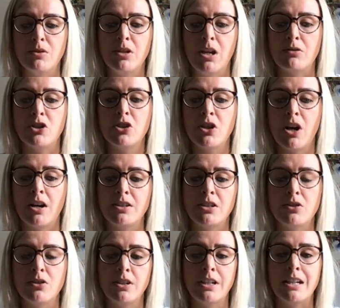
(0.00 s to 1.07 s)

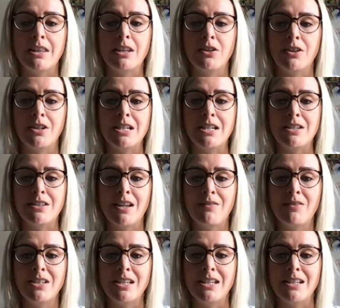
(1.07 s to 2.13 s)
started like in the
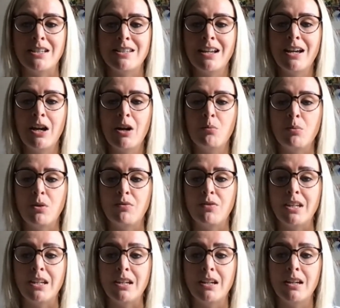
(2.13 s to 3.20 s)
1970s with
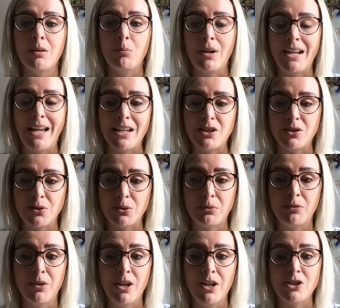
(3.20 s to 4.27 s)
when azoles were
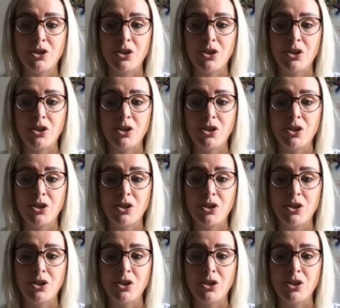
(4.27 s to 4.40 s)
first